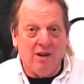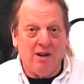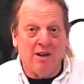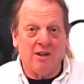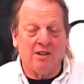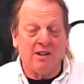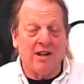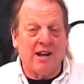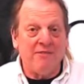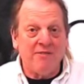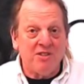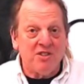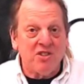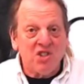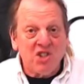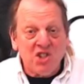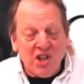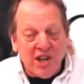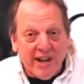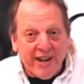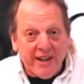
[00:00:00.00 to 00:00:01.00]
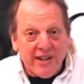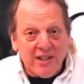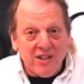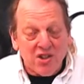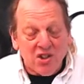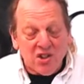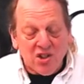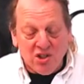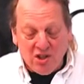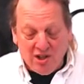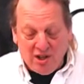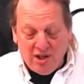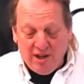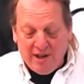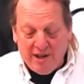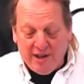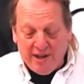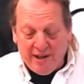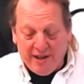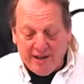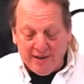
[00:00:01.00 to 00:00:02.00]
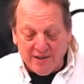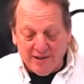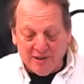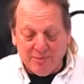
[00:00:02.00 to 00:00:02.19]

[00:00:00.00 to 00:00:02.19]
Life has changed, and